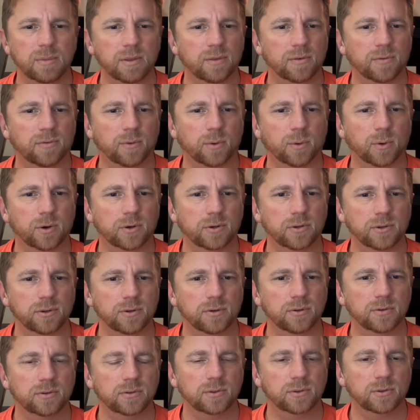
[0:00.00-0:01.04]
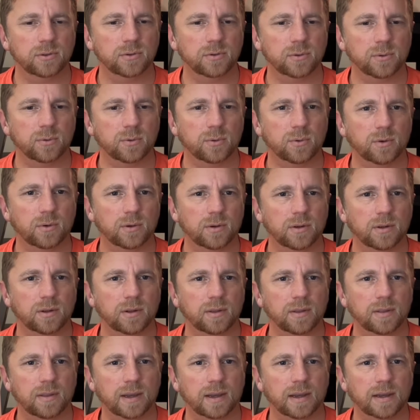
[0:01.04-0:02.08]
be the 4 and 2, so
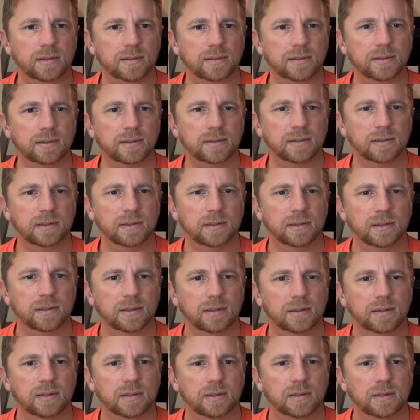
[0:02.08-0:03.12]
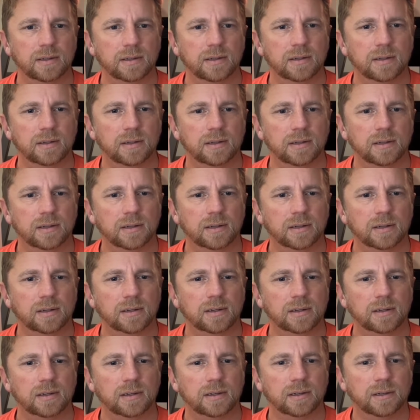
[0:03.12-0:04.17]
that.
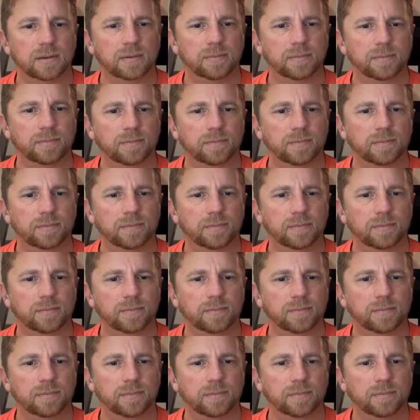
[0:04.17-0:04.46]
I